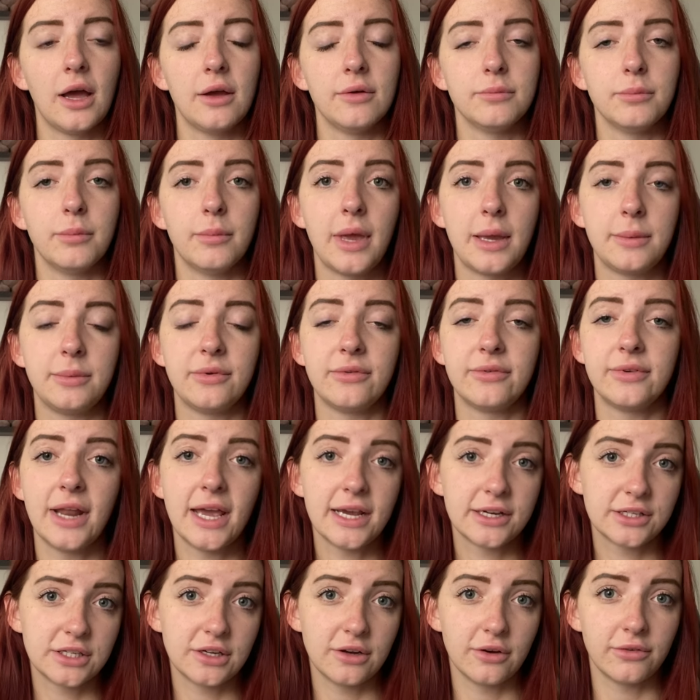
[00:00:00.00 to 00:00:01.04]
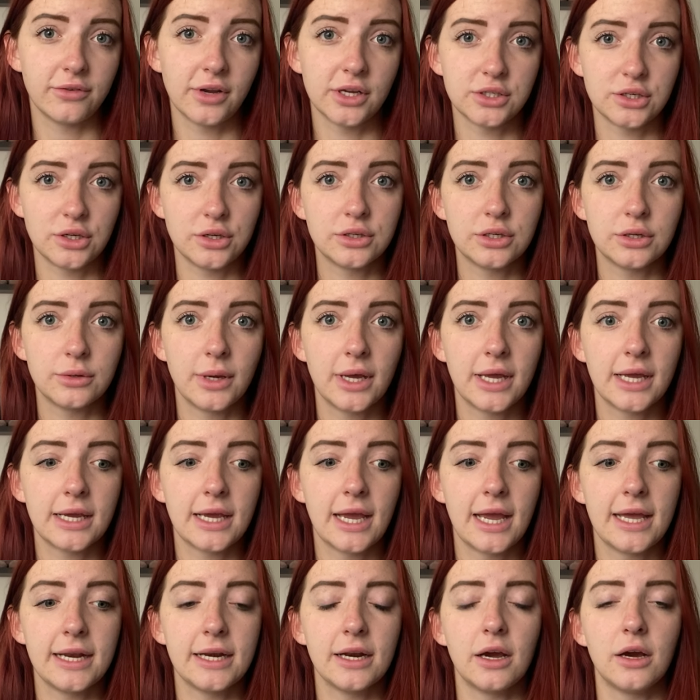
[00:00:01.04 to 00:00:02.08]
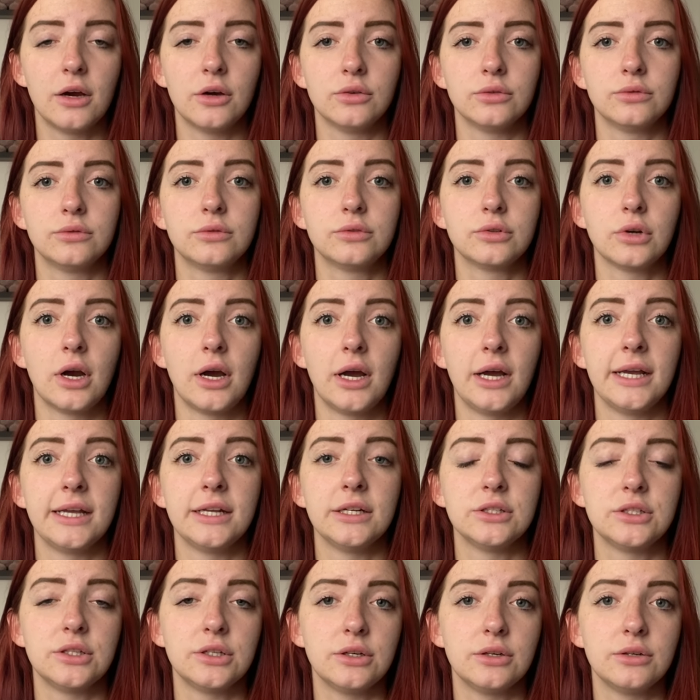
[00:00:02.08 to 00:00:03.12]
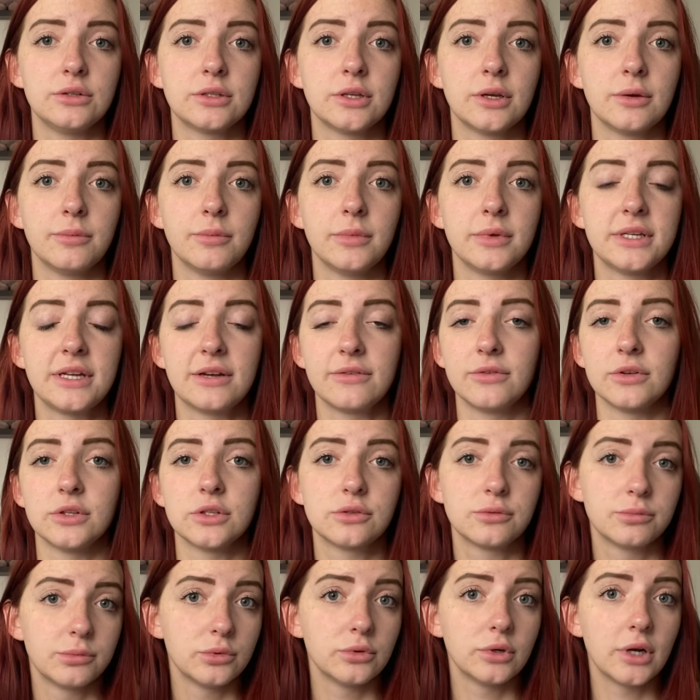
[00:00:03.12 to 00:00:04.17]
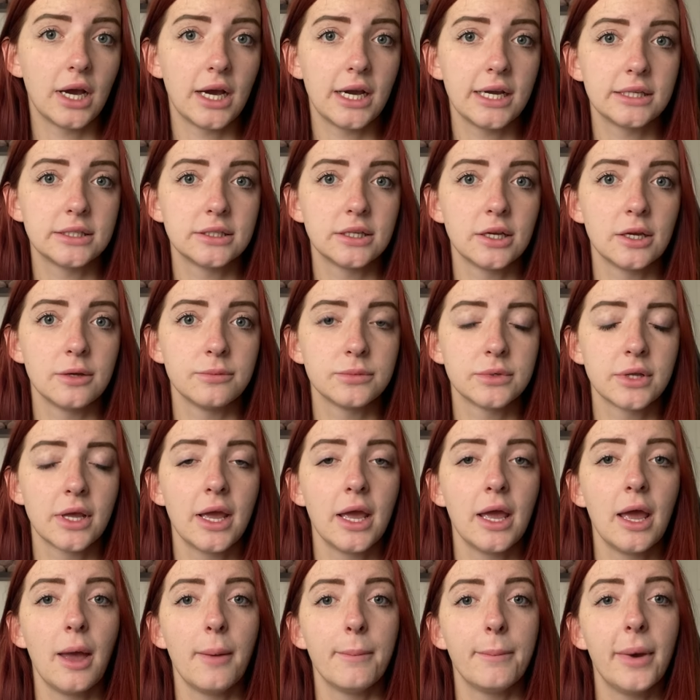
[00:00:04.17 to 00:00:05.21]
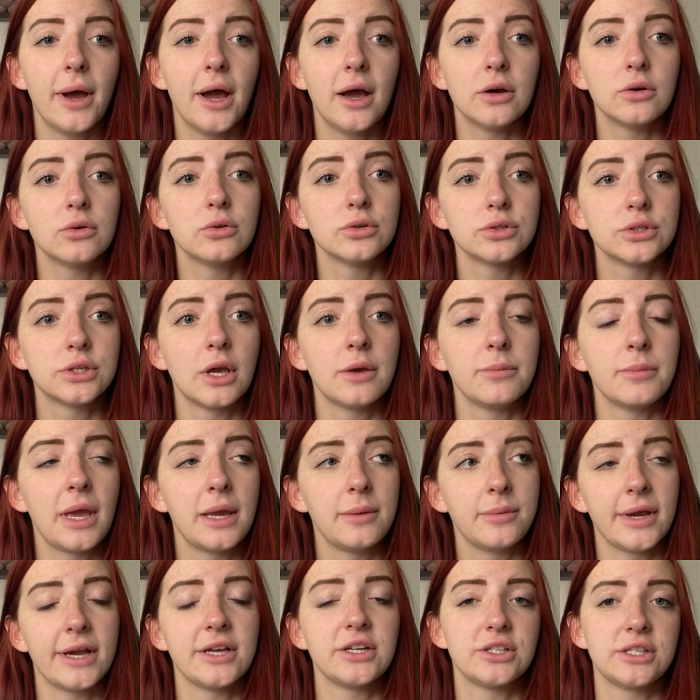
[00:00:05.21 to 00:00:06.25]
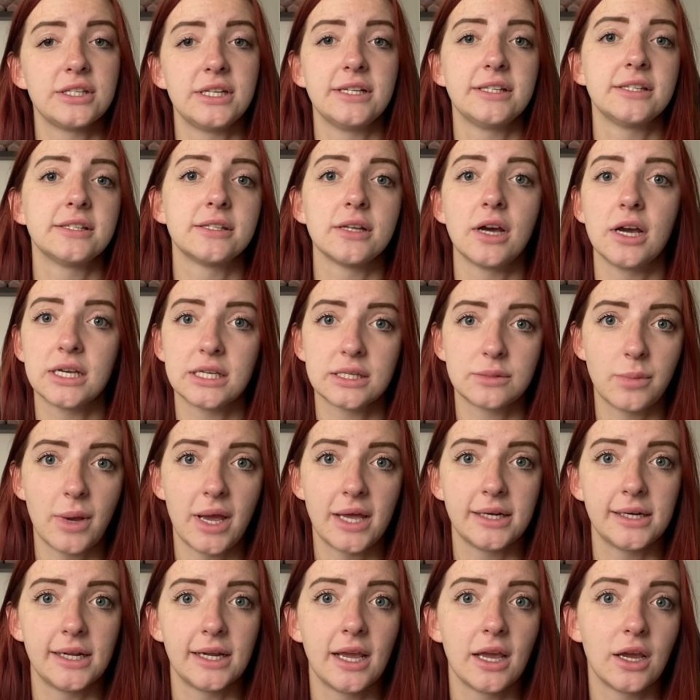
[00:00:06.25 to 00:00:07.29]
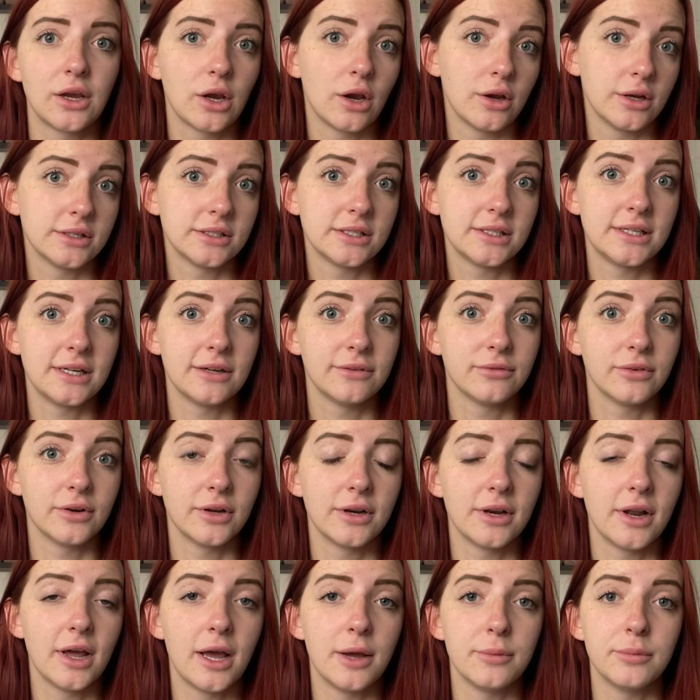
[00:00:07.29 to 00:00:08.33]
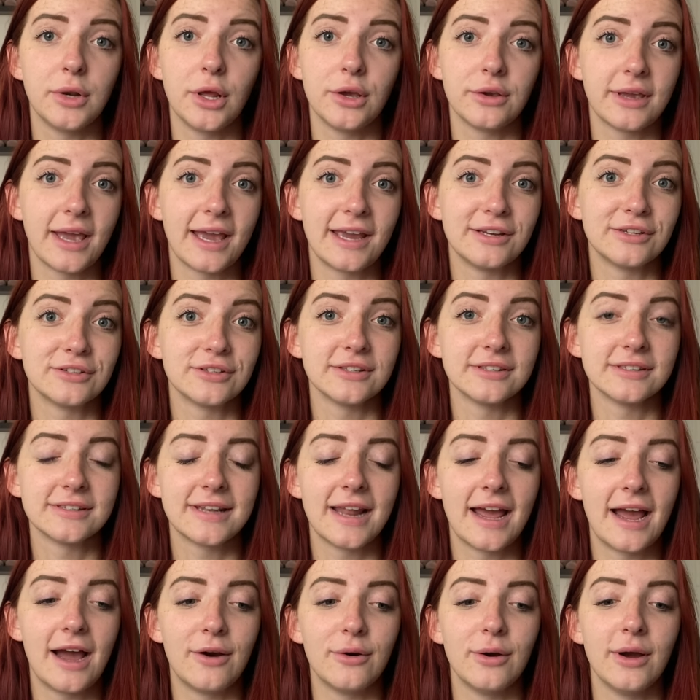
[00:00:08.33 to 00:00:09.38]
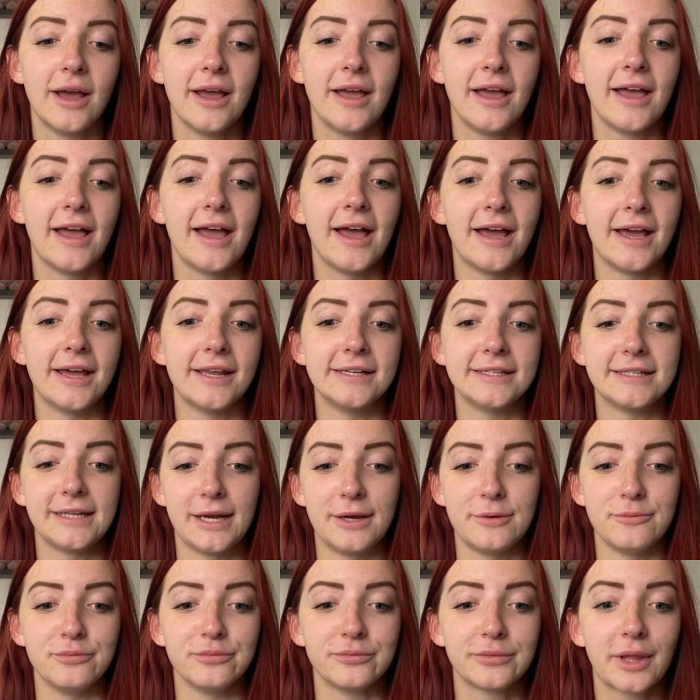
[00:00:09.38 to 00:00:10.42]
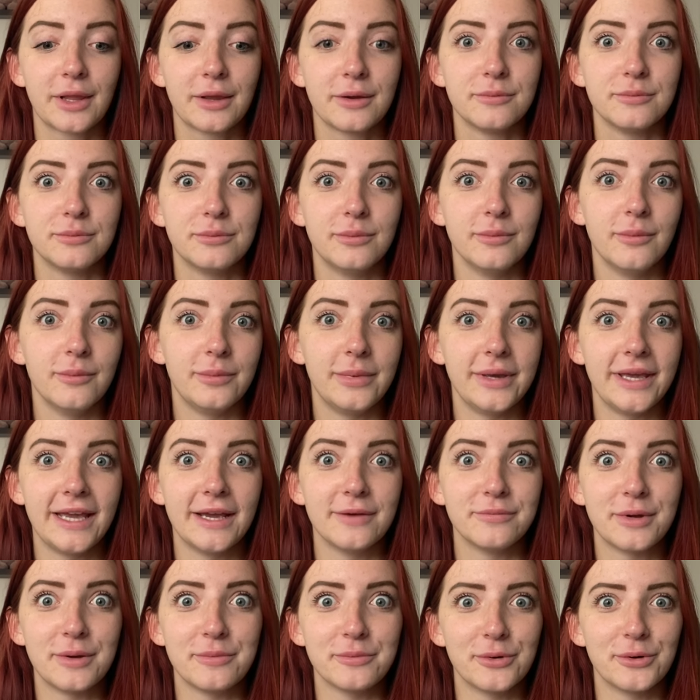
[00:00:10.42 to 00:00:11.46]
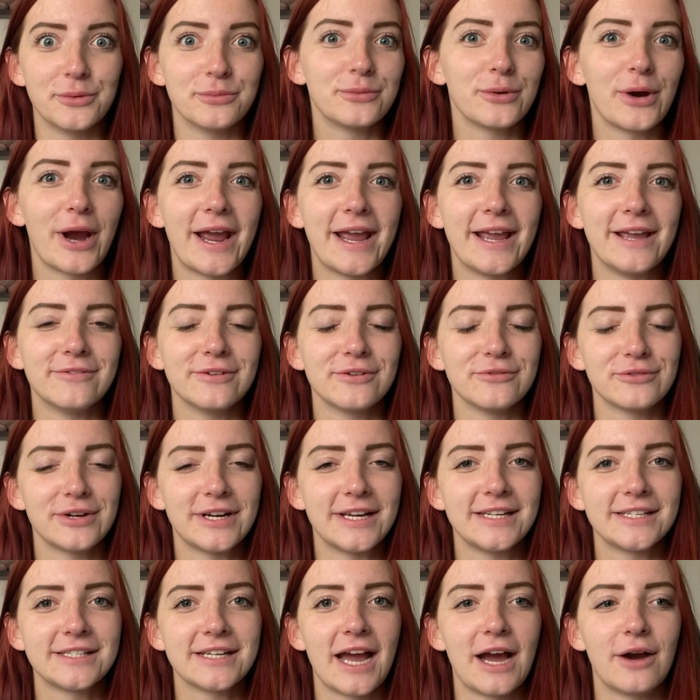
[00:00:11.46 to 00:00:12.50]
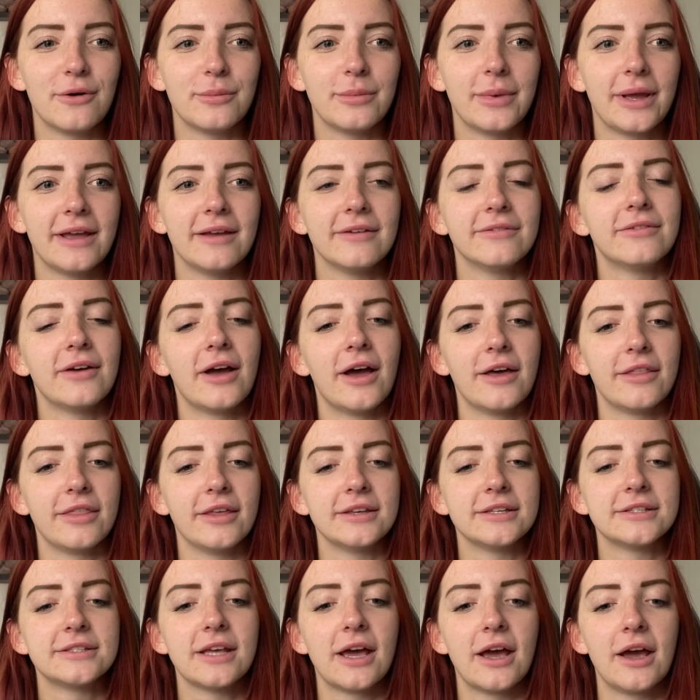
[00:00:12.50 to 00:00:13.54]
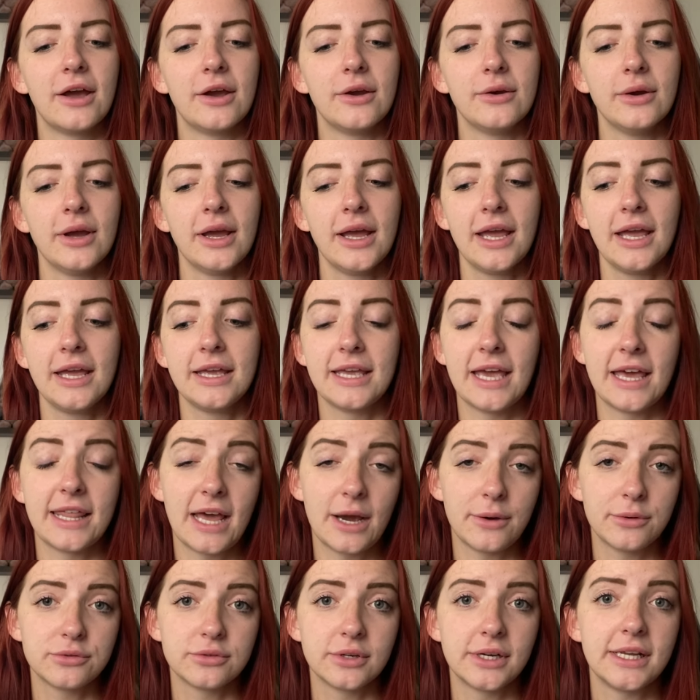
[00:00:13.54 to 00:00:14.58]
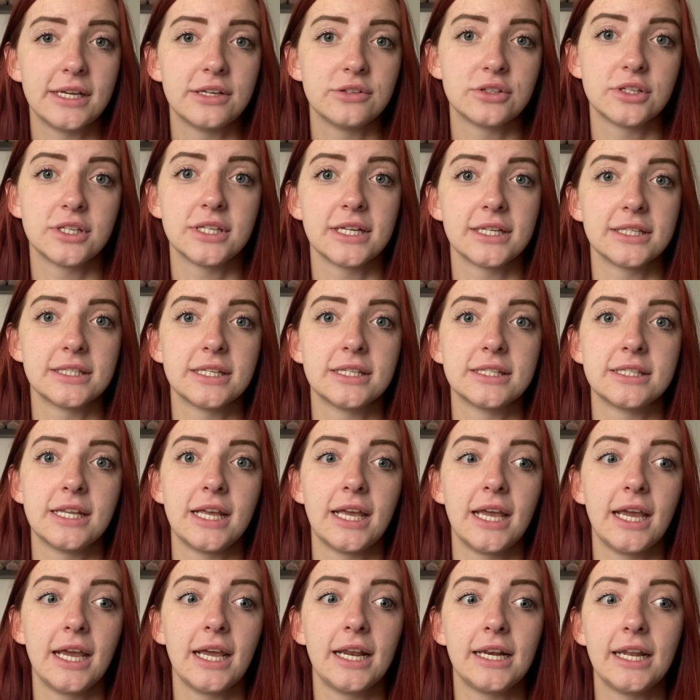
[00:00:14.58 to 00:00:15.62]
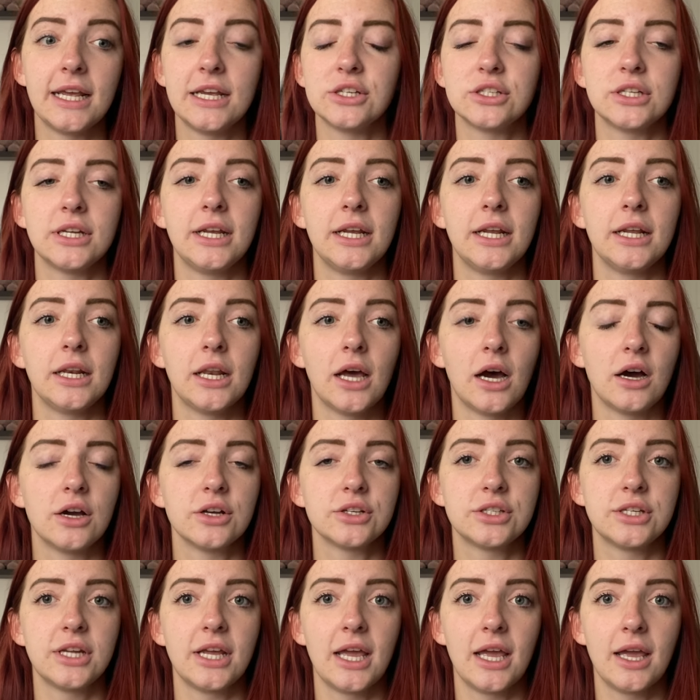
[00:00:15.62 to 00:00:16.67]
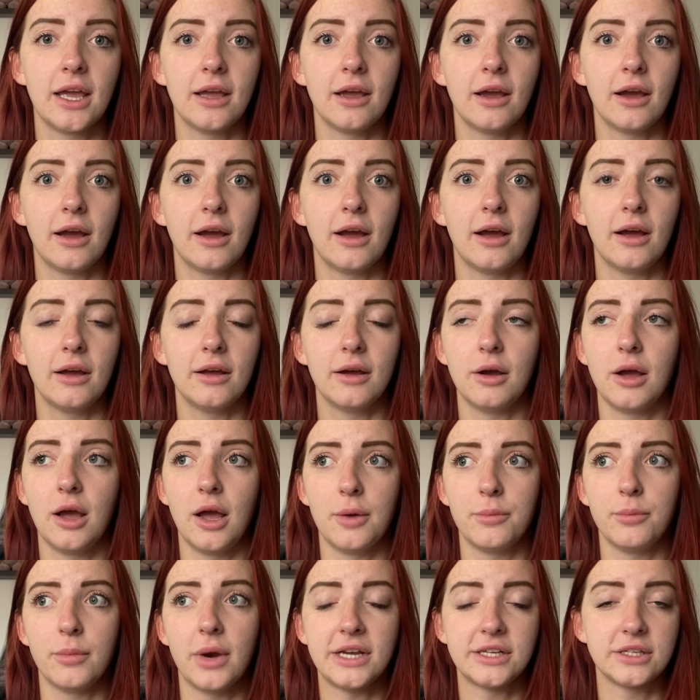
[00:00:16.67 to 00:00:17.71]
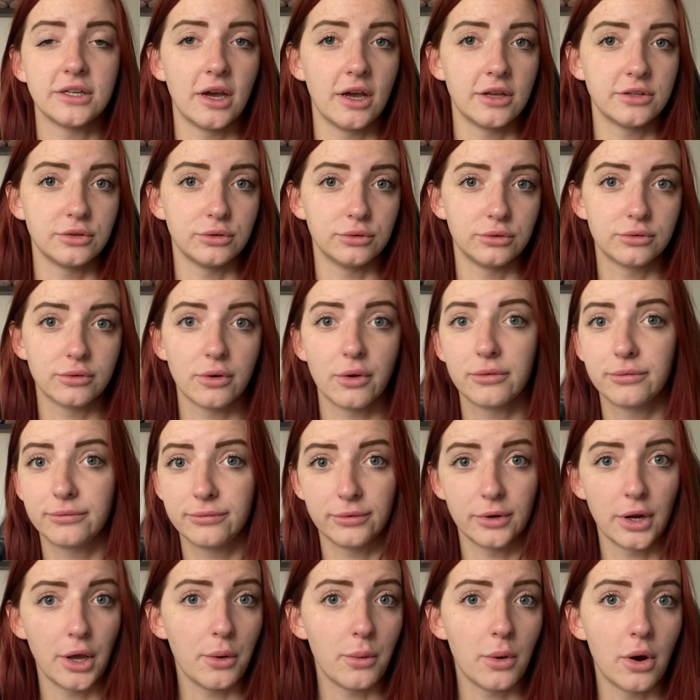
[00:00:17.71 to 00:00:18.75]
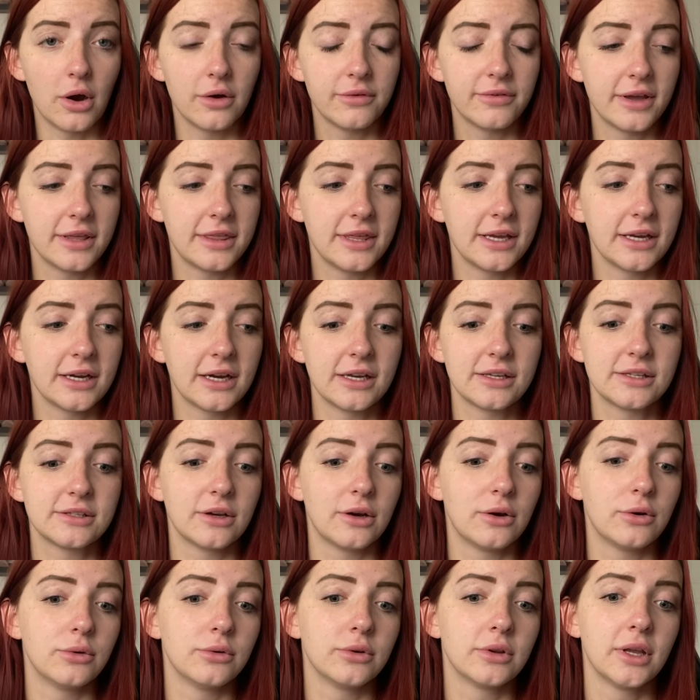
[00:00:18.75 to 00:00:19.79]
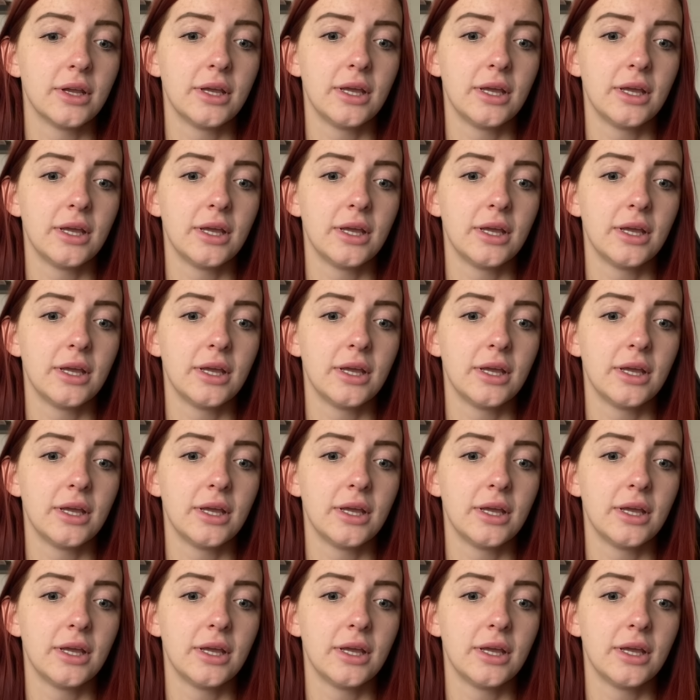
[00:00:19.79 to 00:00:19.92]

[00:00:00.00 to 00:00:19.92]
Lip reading: Maybe for next year, if I do it again, I'll try and do some different smaller items, but also maybe I just need to start expanding and going to different locations now, and be a bit more brave and reach out a bit further. So yeah, that was really interesting to see. Literally last year, my turtles flew off. I think I sold